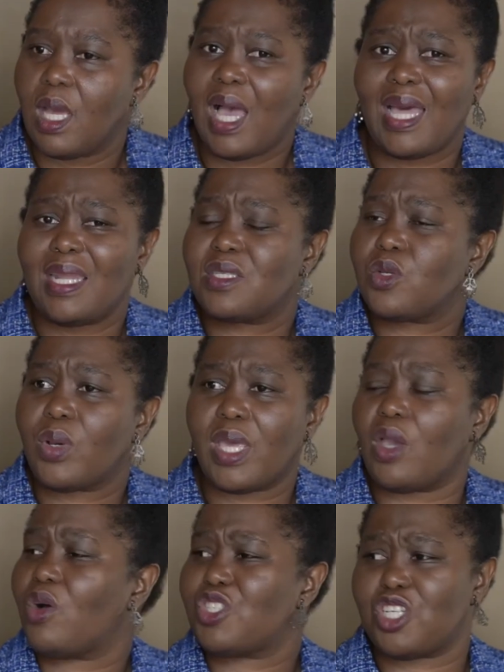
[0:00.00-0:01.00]
And it's okay.
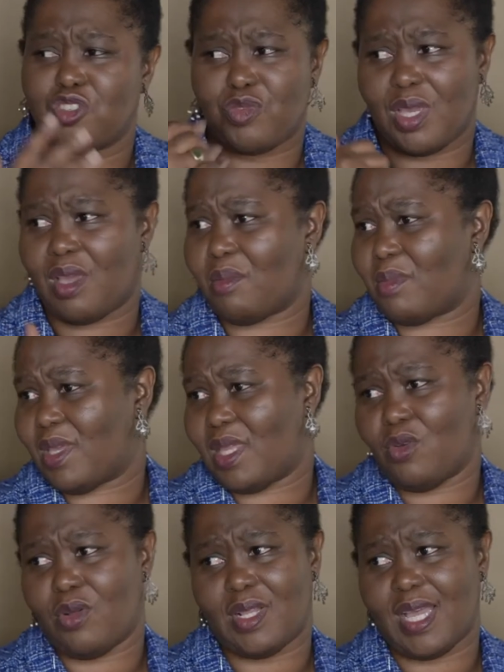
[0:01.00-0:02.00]
Our children come in
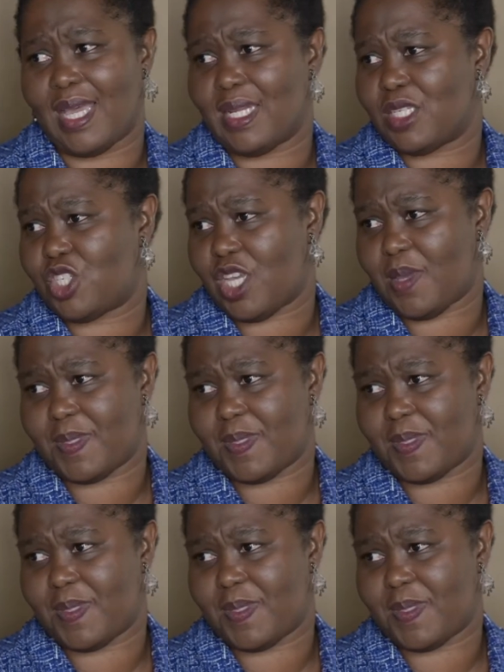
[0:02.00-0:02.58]
all kind of shapes,